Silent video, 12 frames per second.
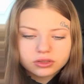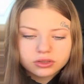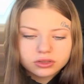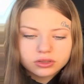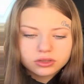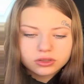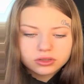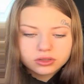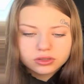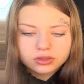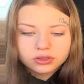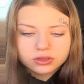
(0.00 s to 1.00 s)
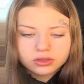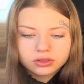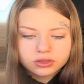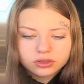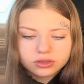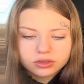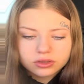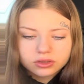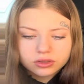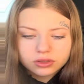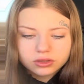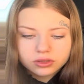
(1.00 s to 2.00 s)

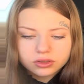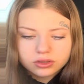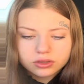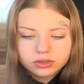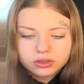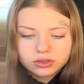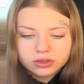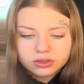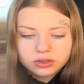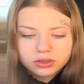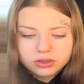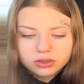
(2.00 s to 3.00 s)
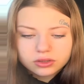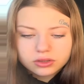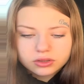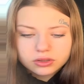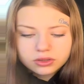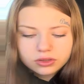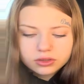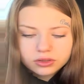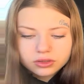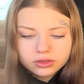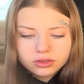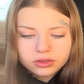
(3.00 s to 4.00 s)

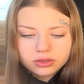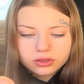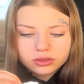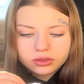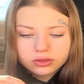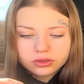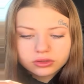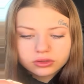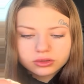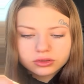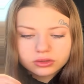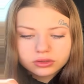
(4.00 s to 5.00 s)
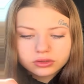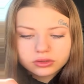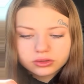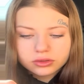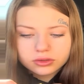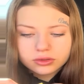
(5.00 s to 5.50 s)
The person shown says nothing.